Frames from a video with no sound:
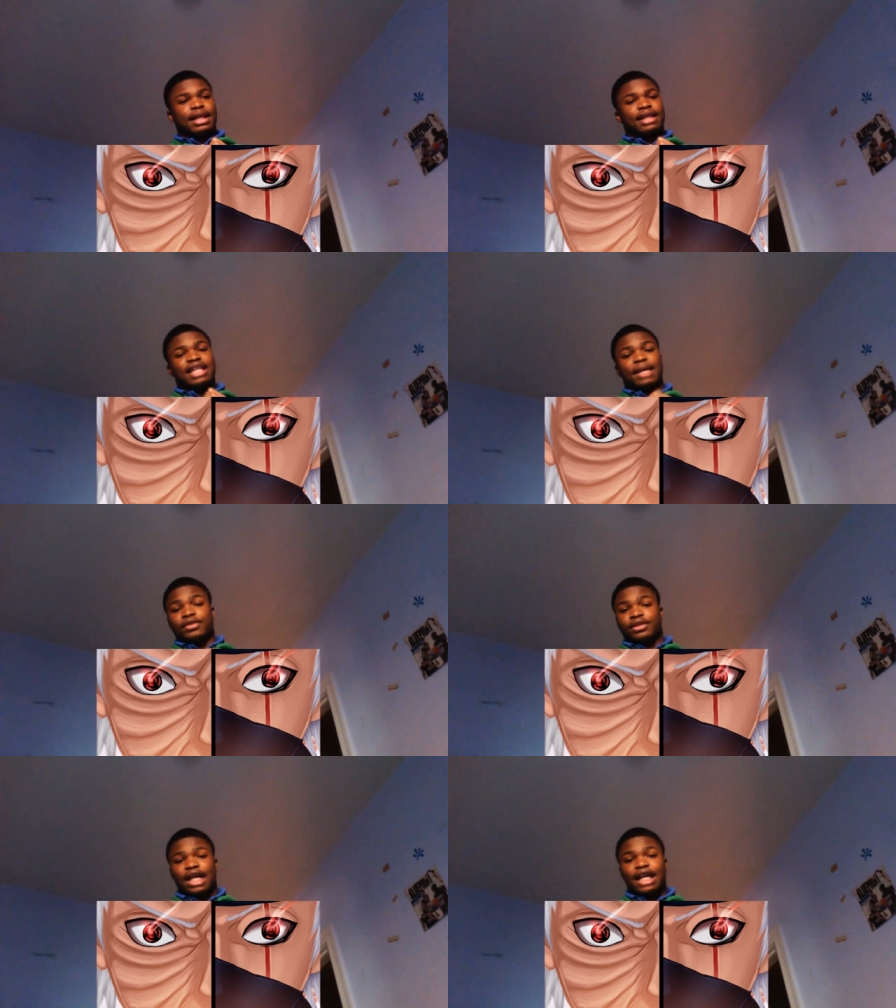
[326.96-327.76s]
next
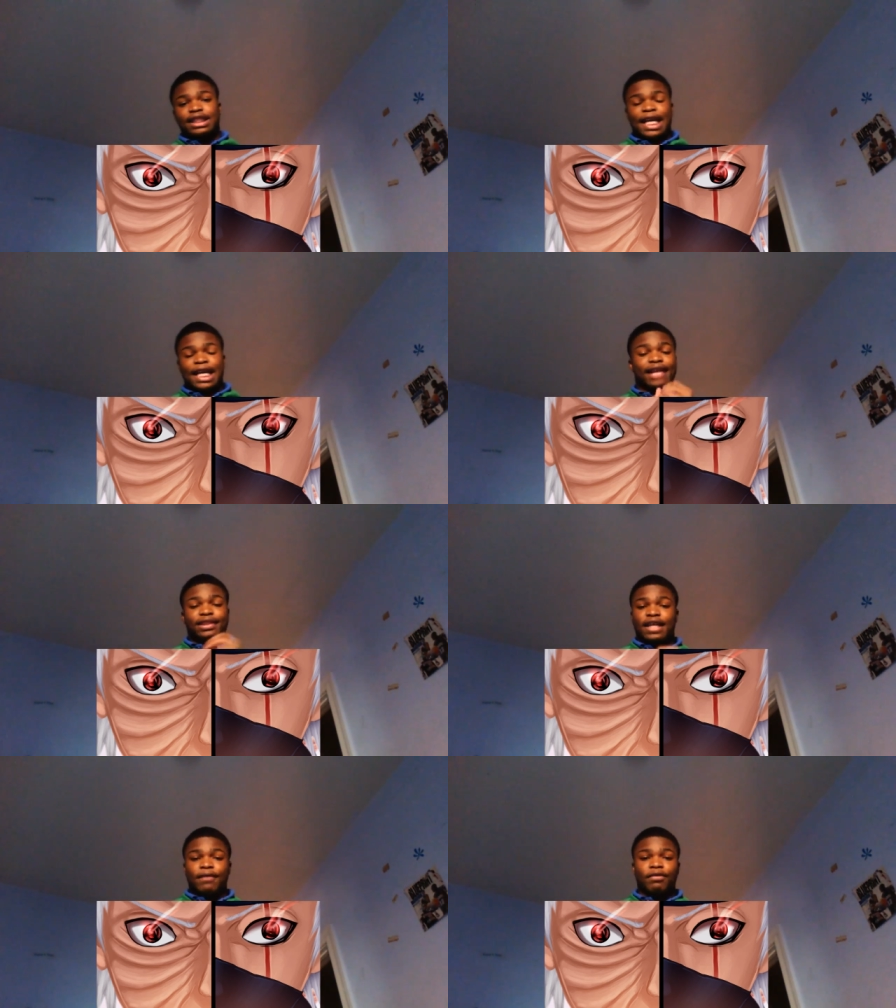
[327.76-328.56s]
chapter, Sasuke
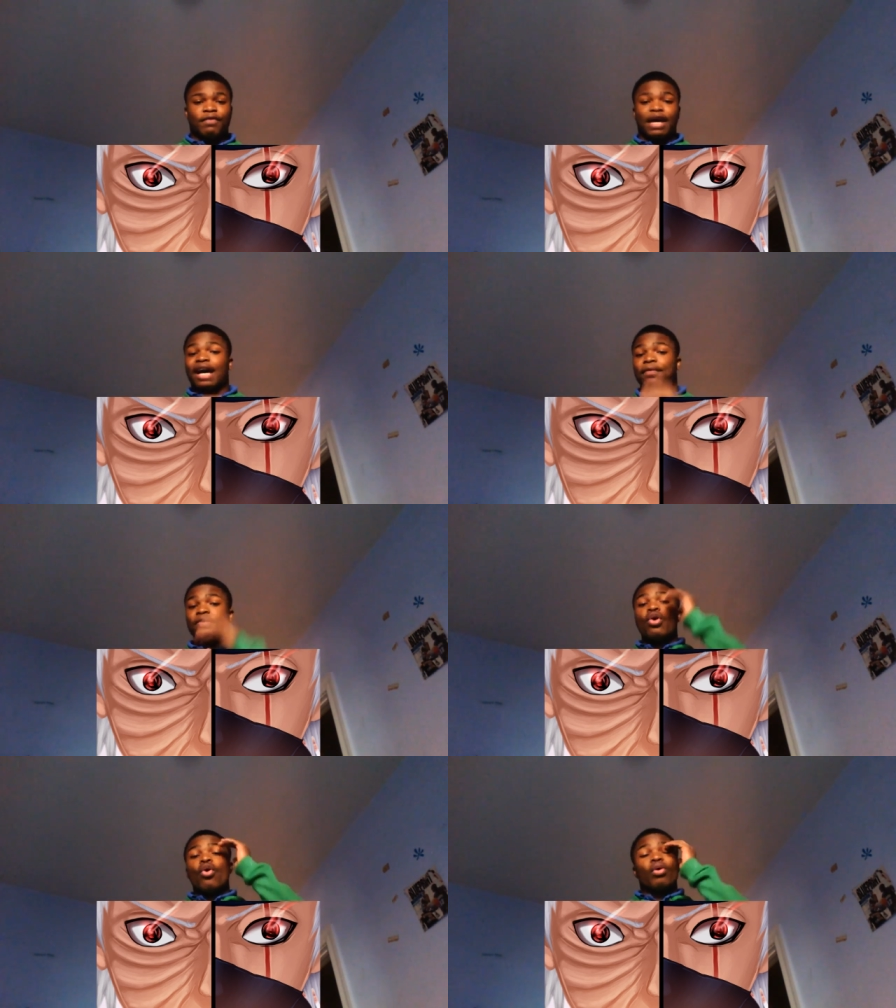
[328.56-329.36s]
has to get
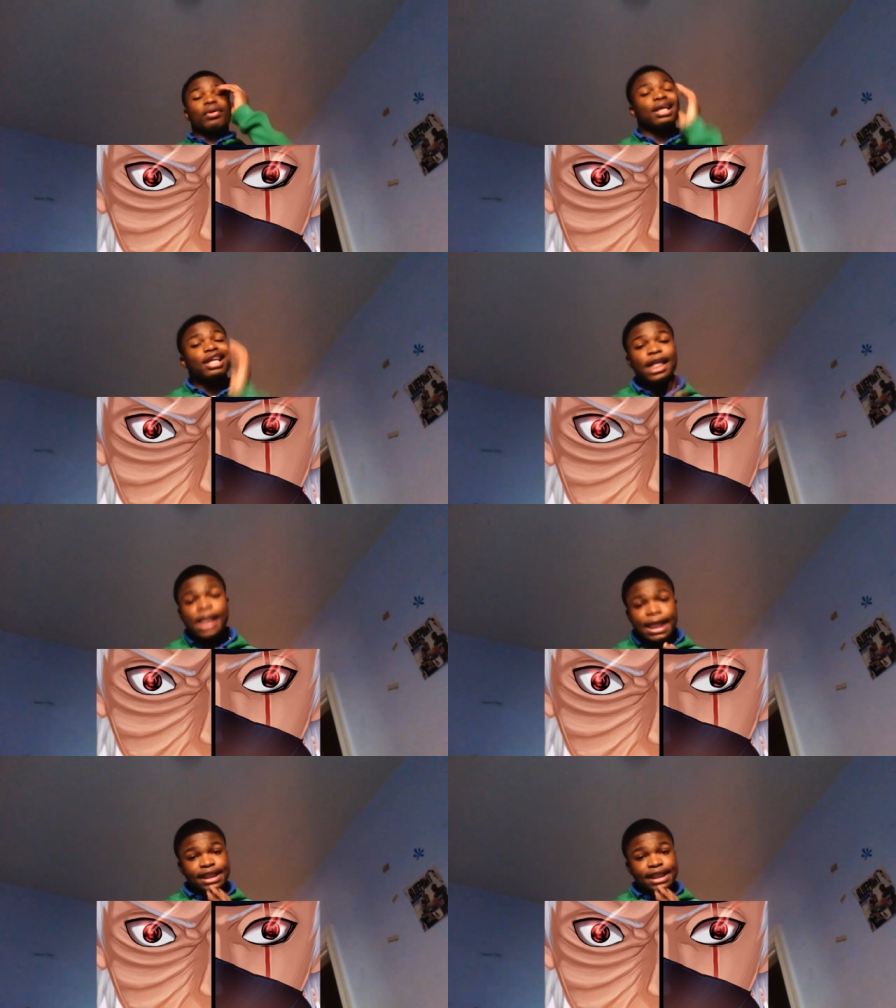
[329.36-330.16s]
revived, or at
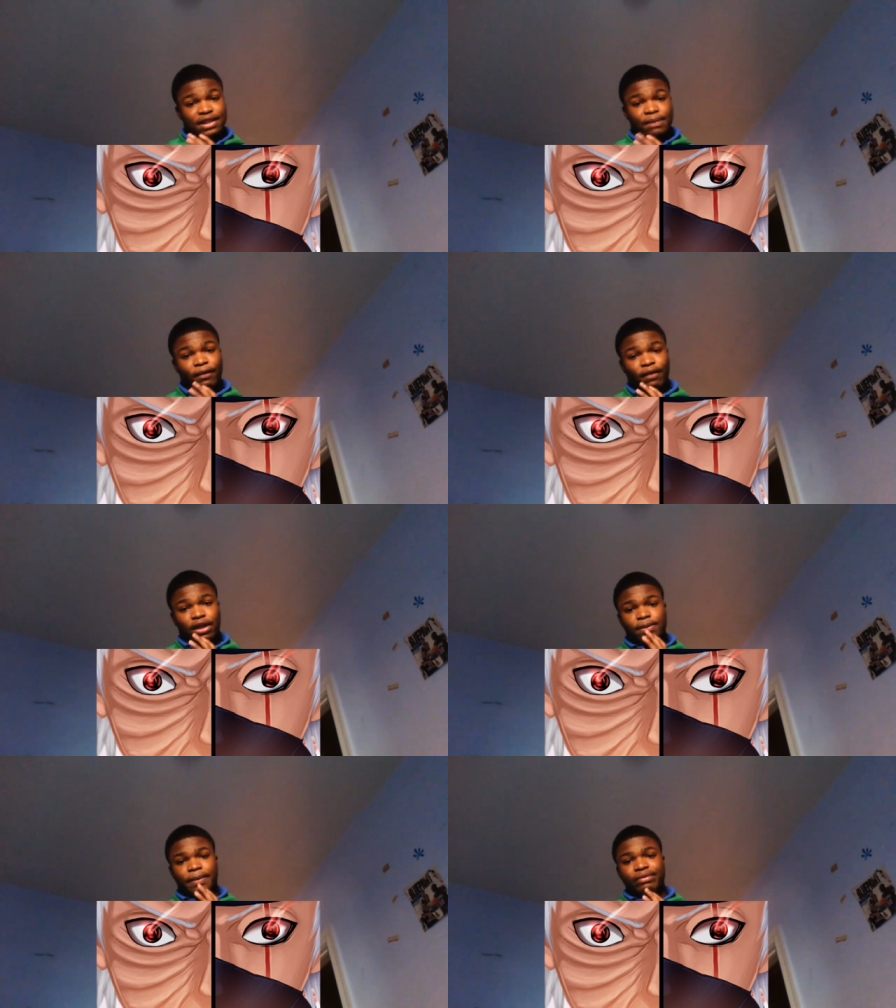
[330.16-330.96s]
least get this
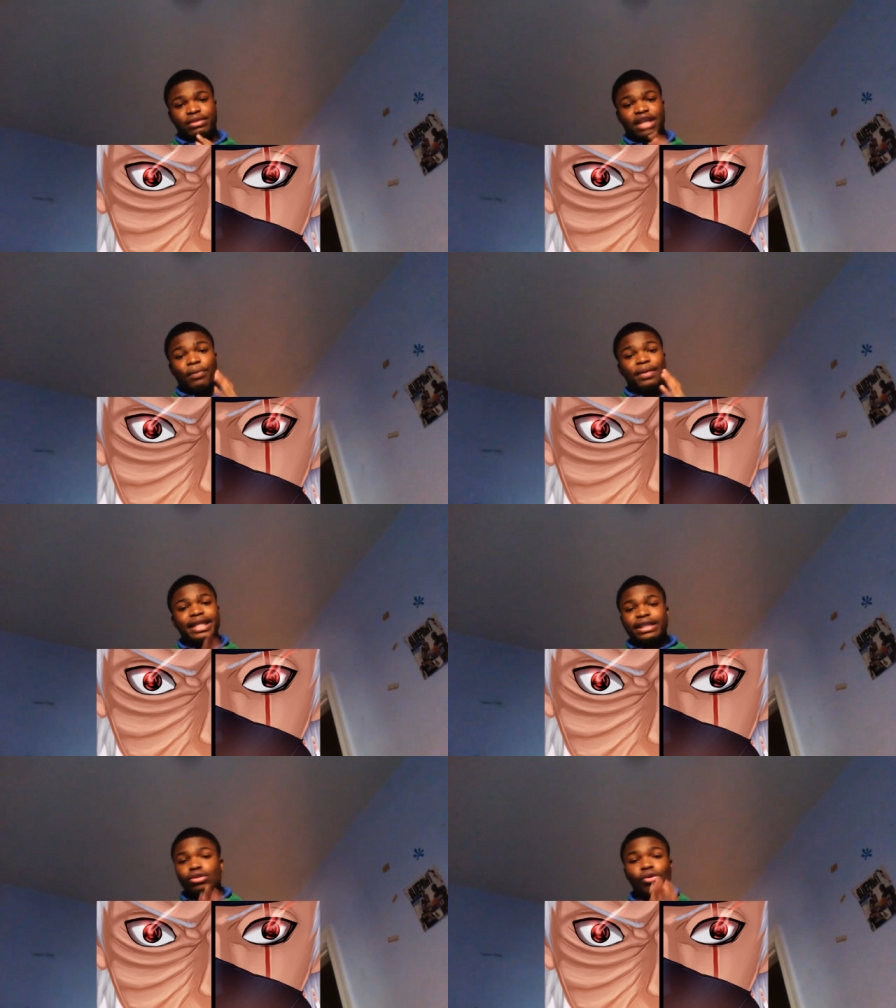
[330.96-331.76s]
motherfucker some penny time. We
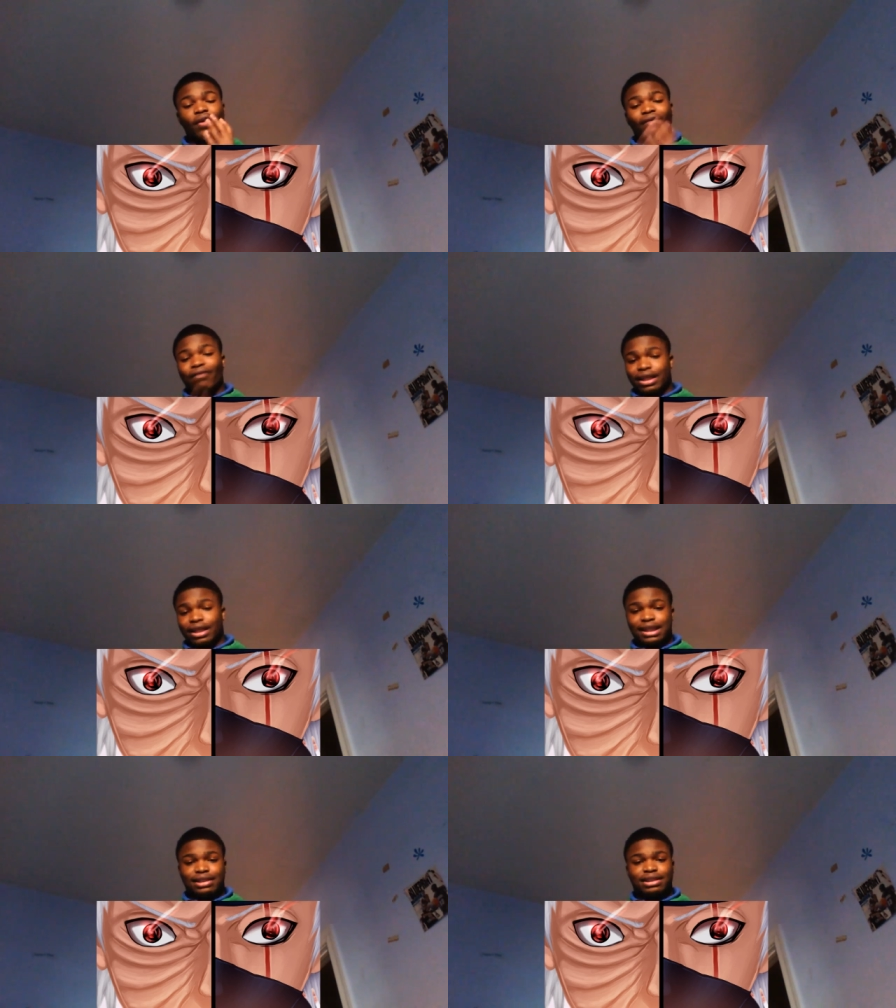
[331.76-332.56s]
need to know who the
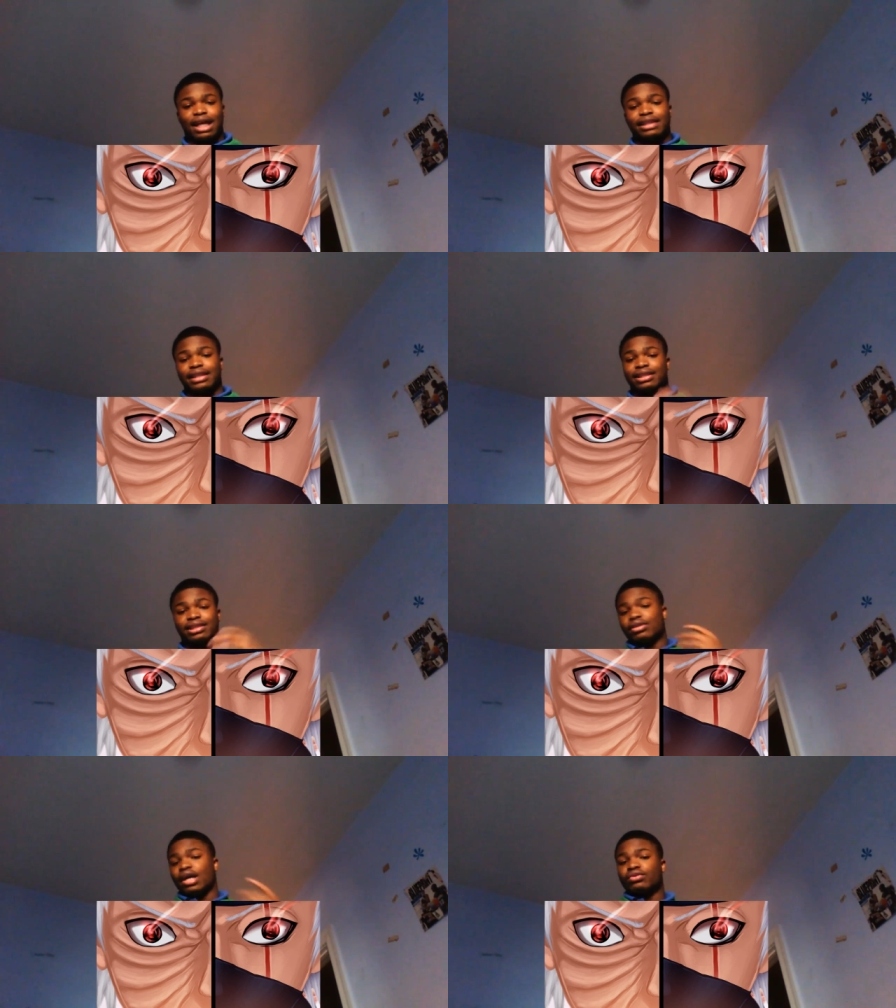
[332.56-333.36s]
fuck's next to Sasuke.
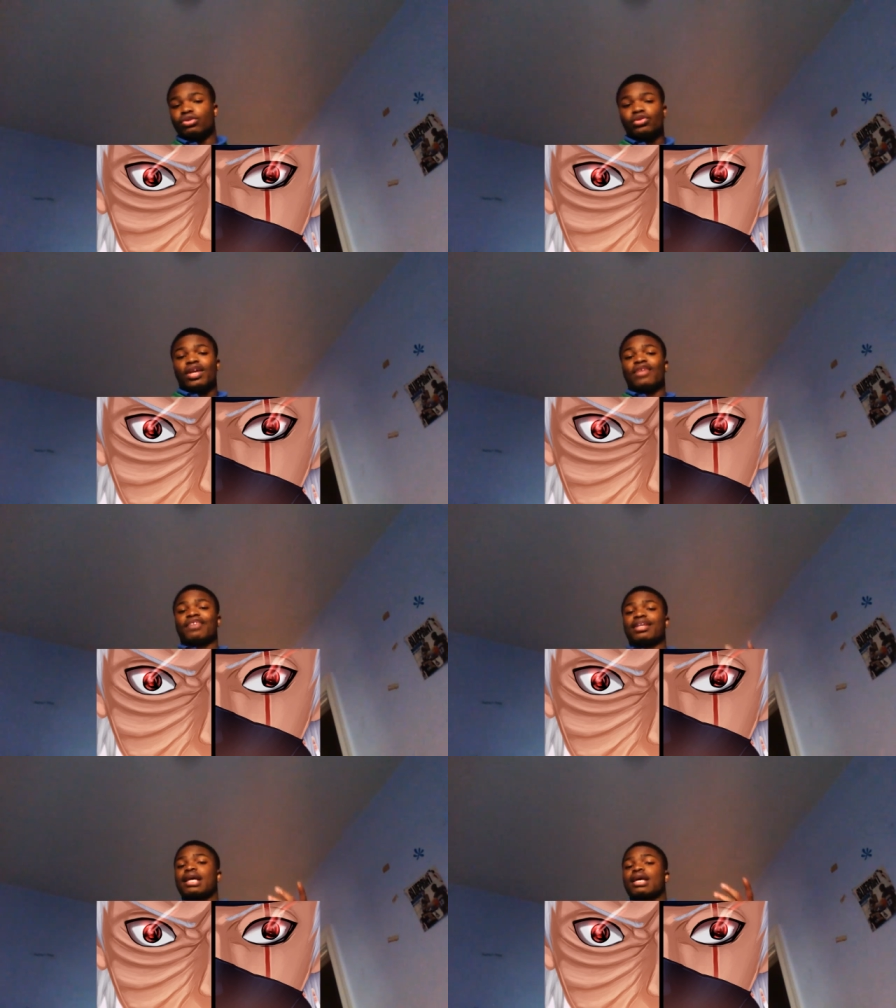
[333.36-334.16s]
So Naruto's
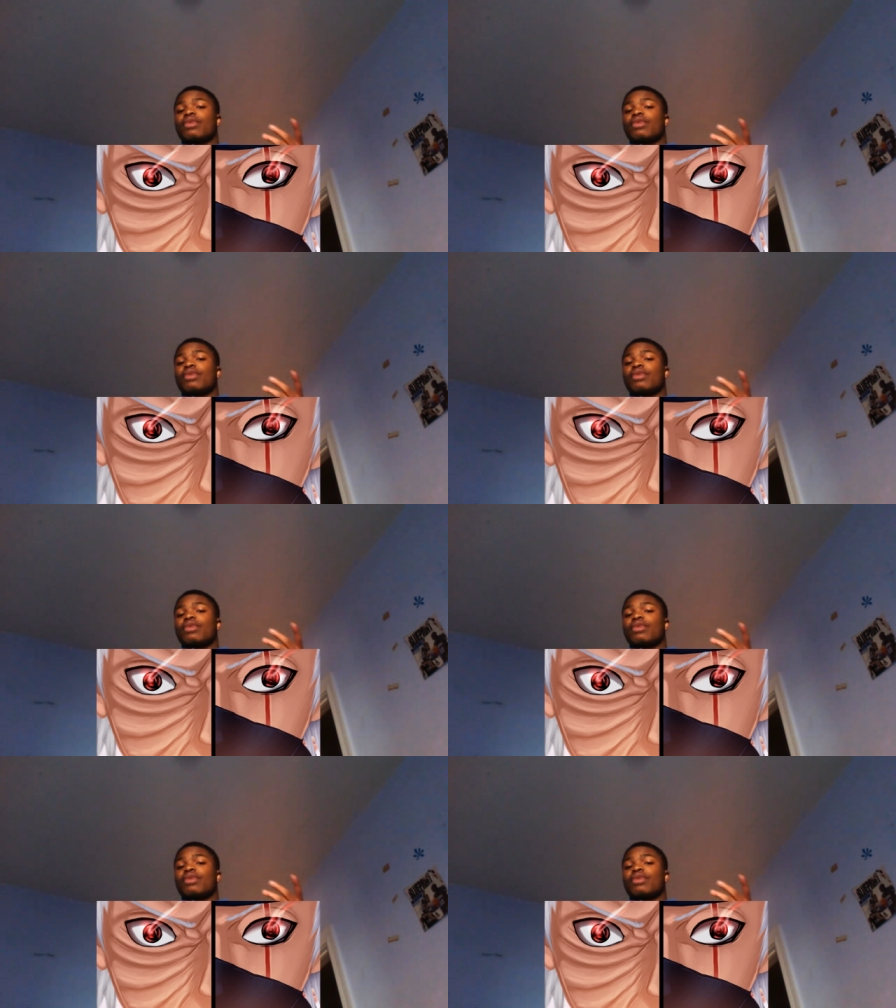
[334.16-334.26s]
relevant.